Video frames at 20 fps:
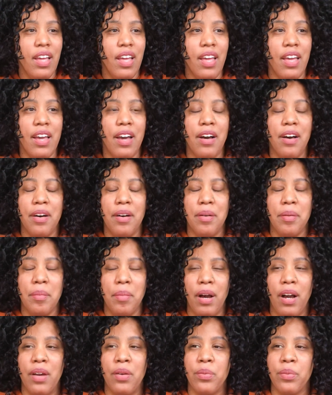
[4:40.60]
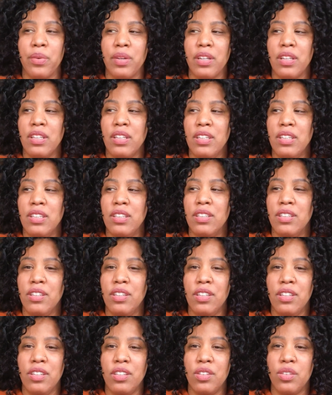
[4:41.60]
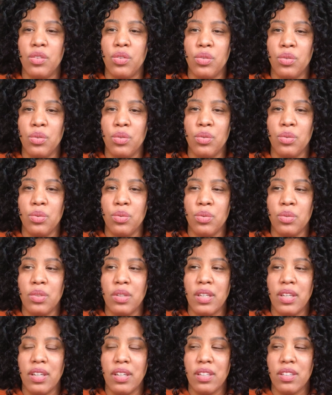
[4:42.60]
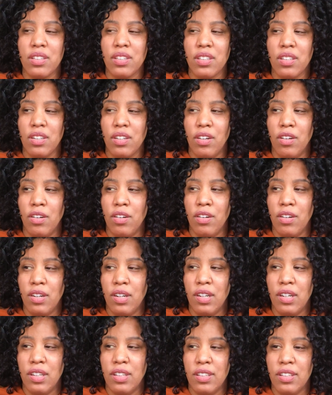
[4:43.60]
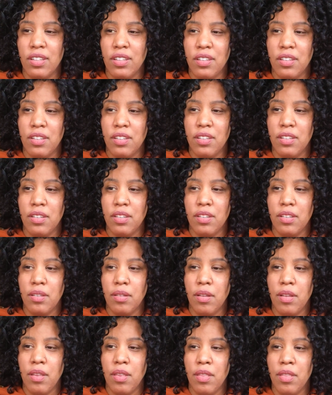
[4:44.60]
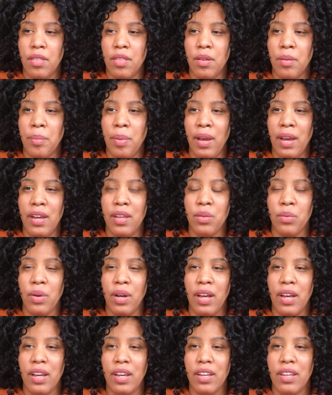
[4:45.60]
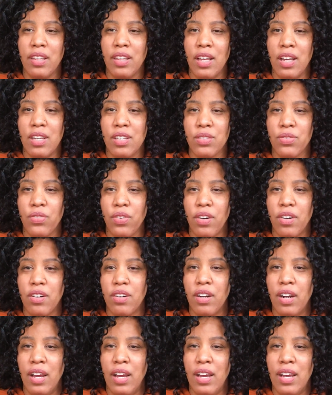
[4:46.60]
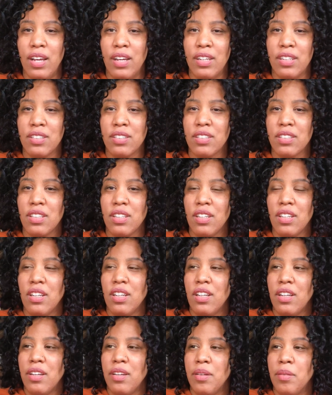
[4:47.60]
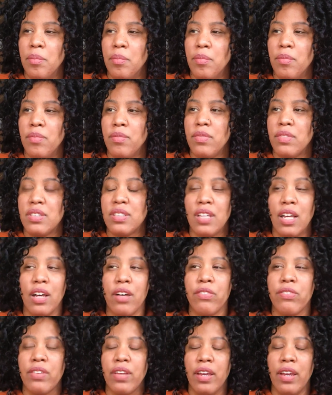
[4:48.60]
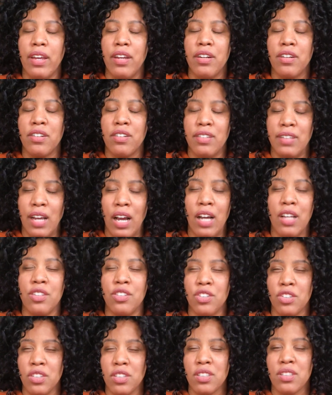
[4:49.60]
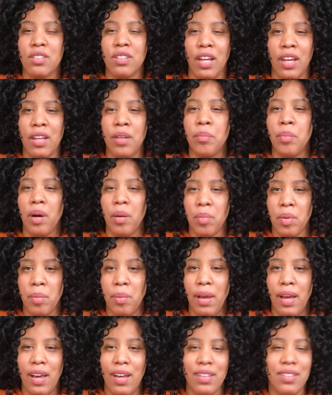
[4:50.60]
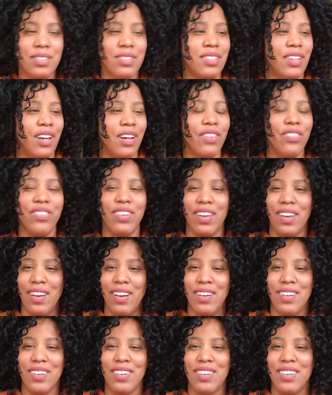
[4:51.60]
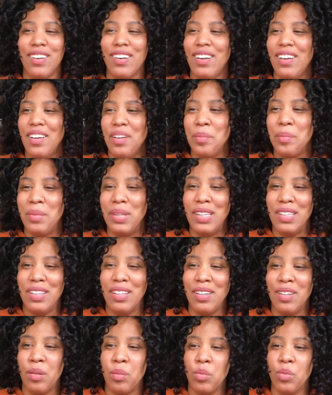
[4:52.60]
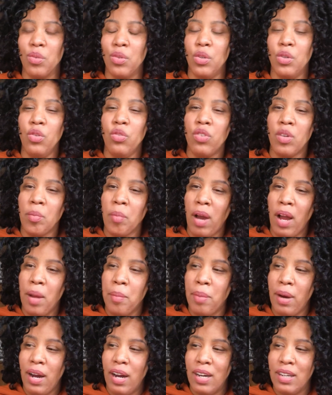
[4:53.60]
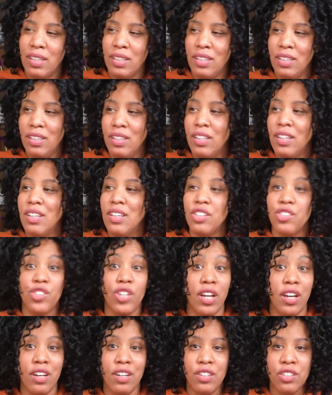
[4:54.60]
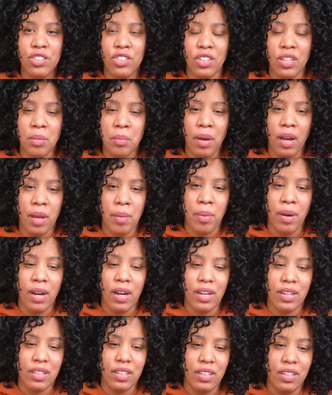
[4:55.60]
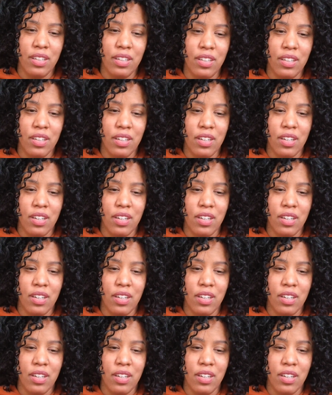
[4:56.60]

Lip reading: I really need to get on the bandwagon as far as self-care, not just like bubble baths. Self-care meaning moving my body, challenging my body,